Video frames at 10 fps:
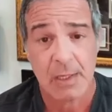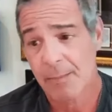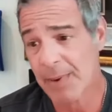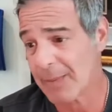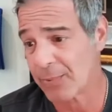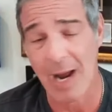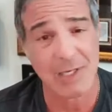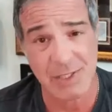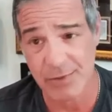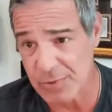by
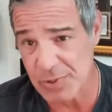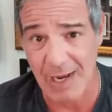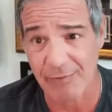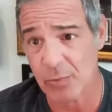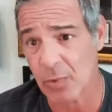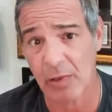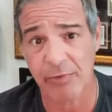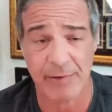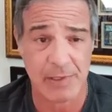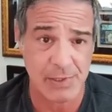proxy through sovereign wealth
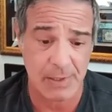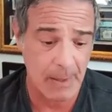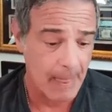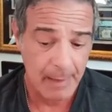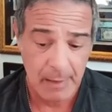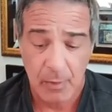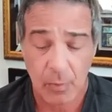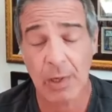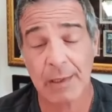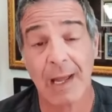funds and
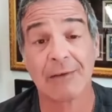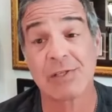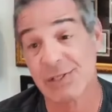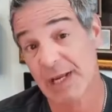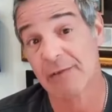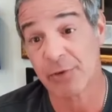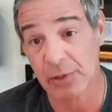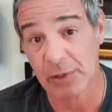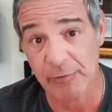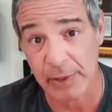whatnot, to stand for
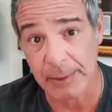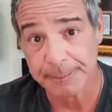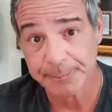delivery.